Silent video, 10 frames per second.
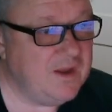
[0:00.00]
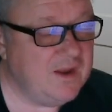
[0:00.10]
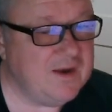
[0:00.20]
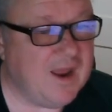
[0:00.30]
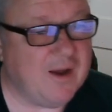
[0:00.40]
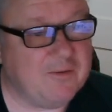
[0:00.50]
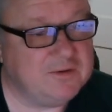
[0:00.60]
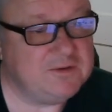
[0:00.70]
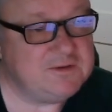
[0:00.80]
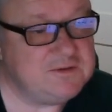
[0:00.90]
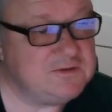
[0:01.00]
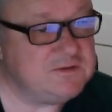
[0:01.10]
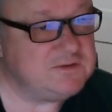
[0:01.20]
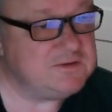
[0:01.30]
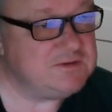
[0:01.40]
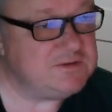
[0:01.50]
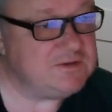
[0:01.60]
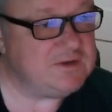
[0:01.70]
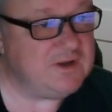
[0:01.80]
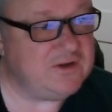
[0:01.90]
Now,
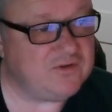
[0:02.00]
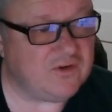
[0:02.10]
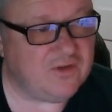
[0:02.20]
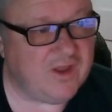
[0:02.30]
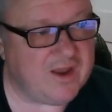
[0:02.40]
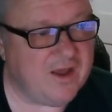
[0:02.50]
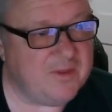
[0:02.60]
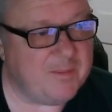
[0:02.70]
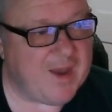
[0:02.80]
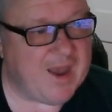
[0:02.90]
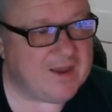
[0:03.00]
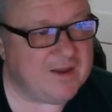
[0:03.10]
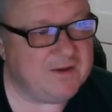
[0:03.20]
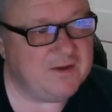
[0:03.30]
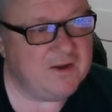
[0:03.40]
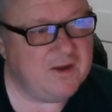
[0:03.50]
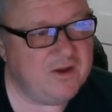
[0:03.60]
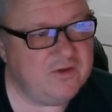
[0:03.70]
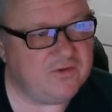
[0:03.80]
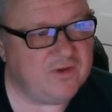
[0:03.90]
just like on the Mac,
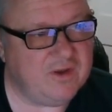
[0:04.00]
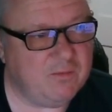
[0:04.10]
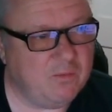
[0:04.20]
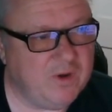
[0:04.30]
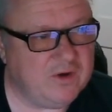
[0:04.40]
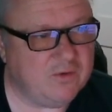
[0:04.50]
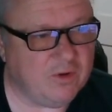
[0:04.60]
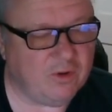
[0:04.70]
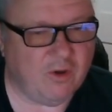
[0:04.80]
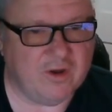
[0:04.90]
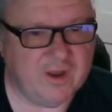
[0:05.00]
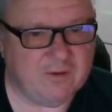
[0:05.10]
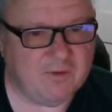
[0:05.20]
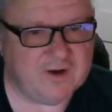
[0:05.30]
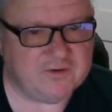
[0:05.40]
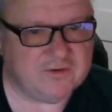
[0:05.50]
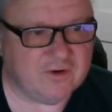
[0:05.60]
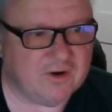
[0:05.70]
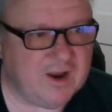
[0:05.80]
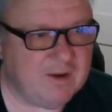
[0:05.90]
you see we could do a login
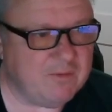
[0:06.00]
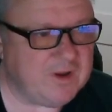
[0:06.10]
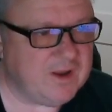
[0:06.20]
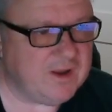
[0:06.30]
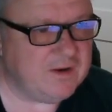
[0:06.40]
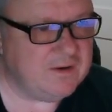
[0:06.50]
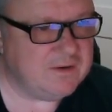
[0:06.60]
register and we could,